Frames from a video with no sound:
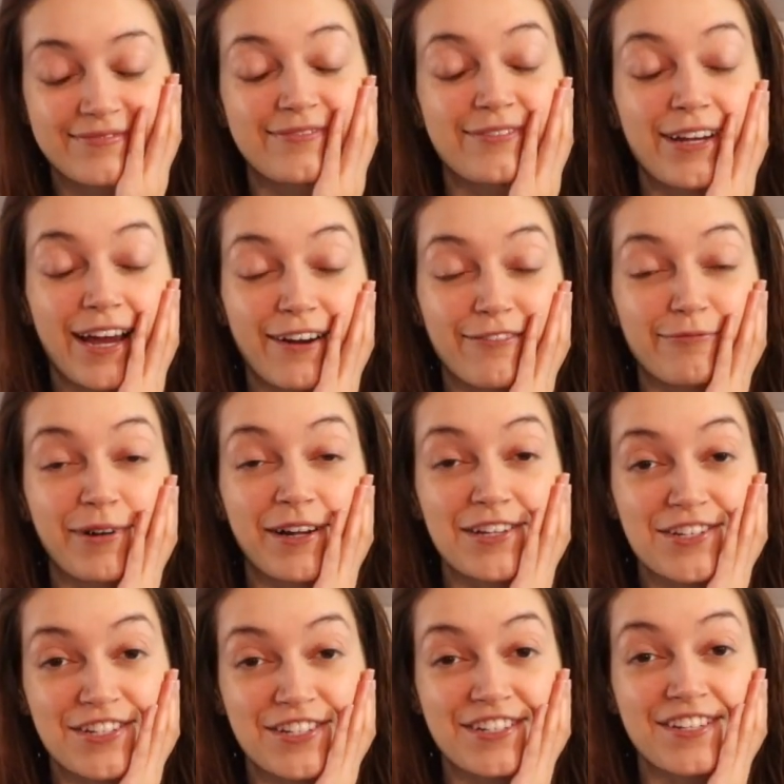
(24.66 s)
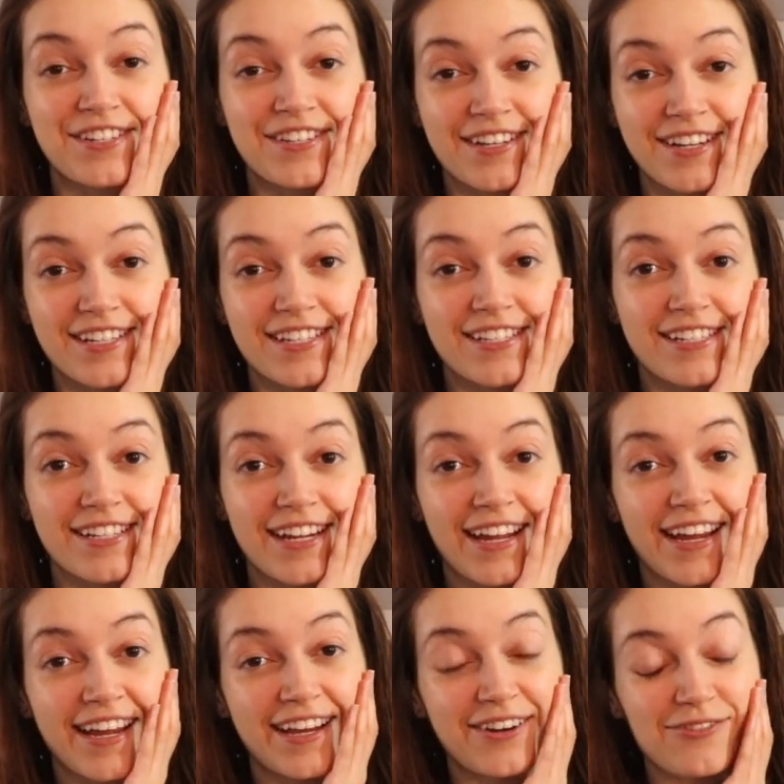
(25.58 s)
We have much to discuss
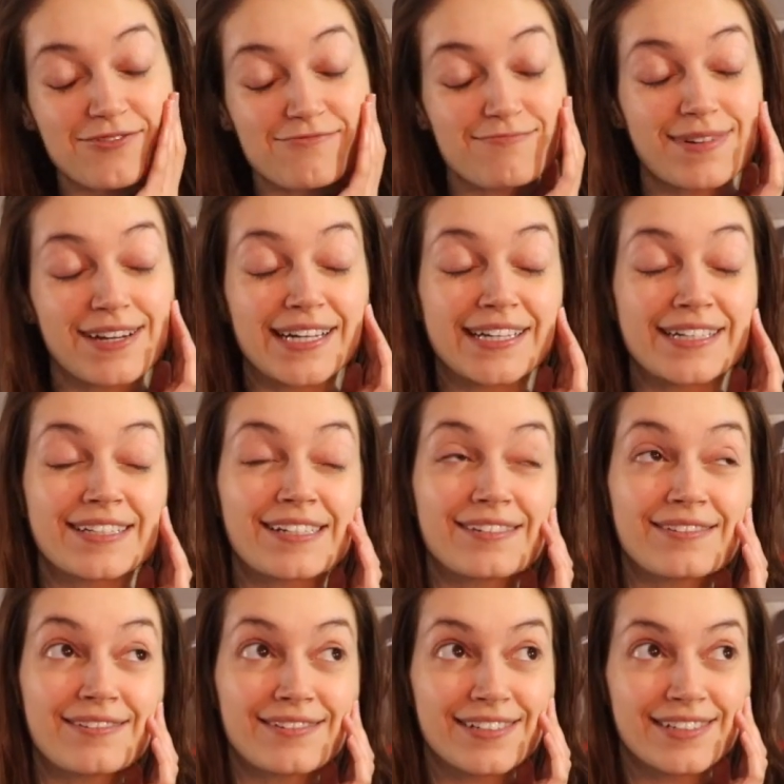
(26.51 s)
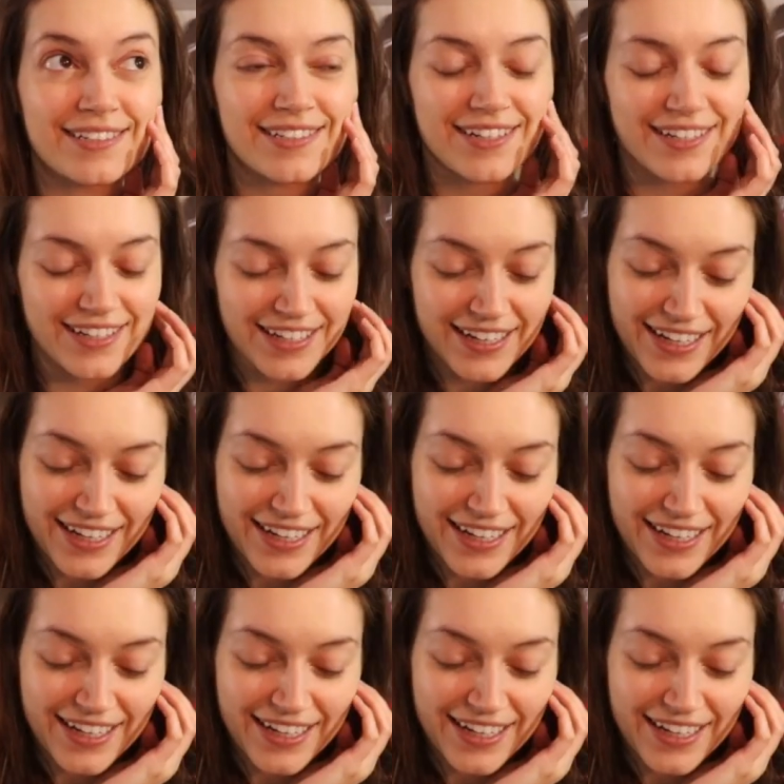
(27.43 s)
today. Oh my god.